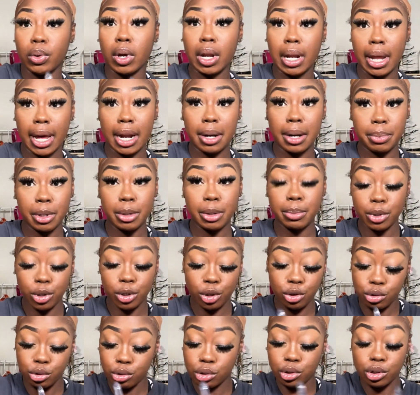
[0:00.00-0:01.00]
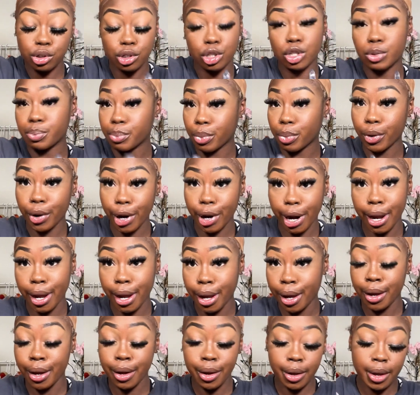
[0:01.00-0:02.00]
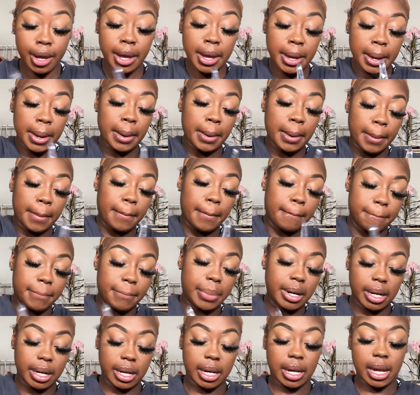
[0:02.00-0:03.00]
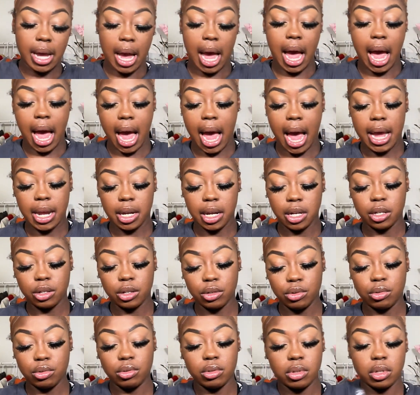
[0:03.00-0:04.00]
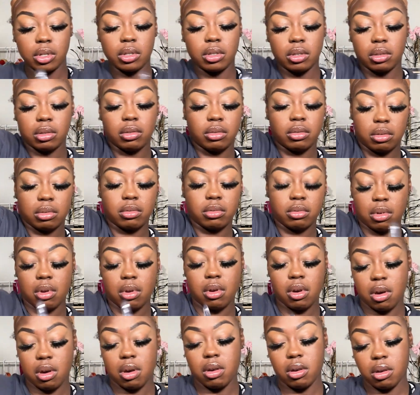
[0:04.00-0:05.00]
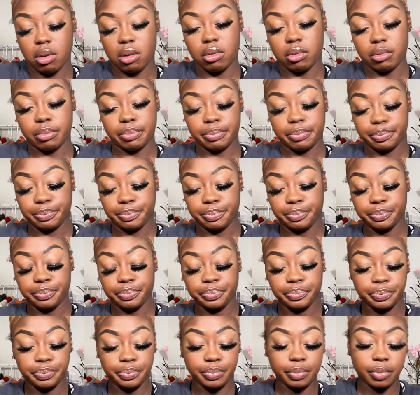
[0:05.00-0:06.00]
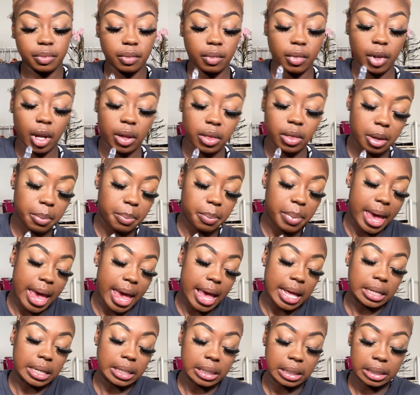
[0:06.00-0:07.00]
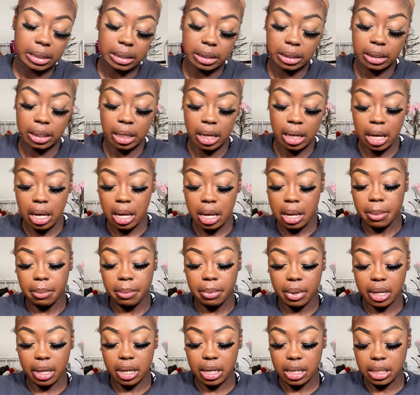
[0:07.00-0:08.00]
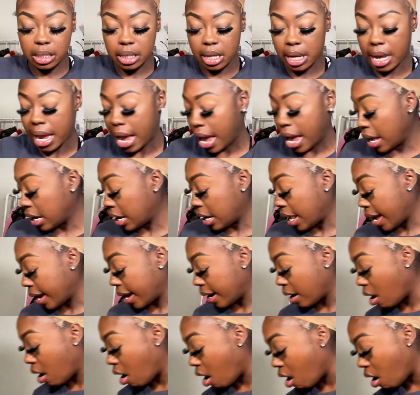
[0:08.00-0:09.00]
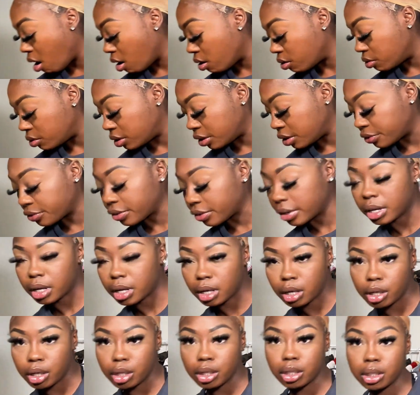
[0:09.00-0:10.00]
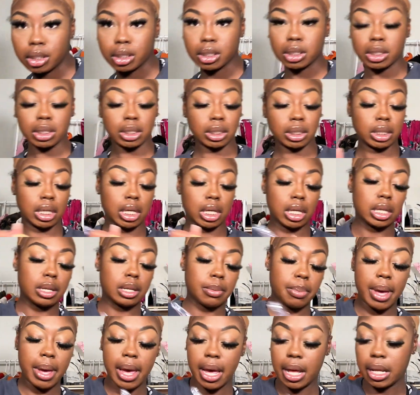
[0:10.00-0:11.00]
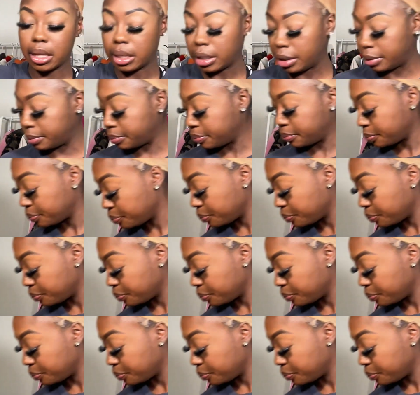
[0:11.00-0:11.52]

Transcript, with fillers: A lot of people use the spray, but I use um, the palettes because they got like all different colors in the palette